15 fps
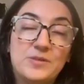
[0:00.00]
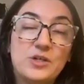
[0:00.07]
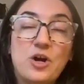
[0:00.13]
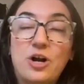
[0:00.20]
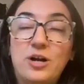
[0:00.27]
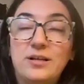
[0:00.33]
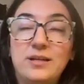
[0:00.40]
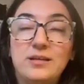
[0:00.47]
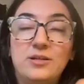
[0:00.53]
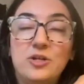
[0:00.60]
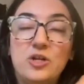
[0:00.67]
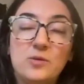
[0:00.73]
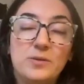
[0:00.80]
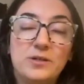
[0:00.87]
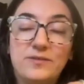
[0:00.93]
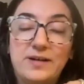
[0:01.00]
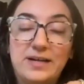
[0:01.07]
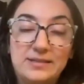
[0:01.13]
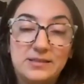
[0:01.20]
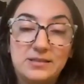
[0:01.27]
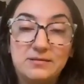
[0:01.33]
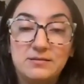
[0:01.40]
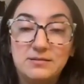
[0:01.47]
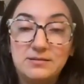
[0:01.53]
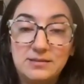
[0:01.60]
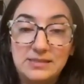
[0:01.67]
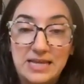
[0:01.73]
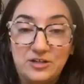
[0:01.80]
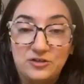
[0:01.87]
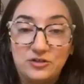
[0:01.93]
targeted human rights
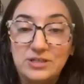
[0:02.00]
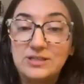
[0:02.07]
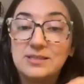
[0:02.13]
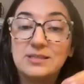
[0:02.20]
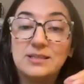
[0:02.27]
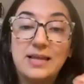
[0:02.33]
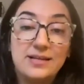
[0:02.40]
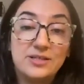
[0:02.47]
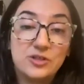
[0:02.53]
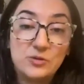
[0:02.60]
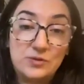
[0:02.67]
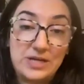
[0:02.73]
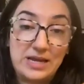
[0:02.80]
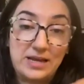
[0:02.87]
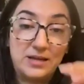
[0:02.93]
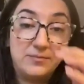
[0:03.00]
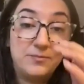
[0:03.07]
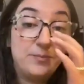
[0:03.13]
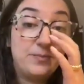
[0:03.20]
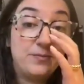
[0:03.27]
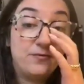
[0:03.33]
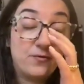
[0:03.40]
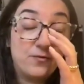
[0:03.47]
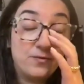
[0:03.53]
sanctions, like Sudan,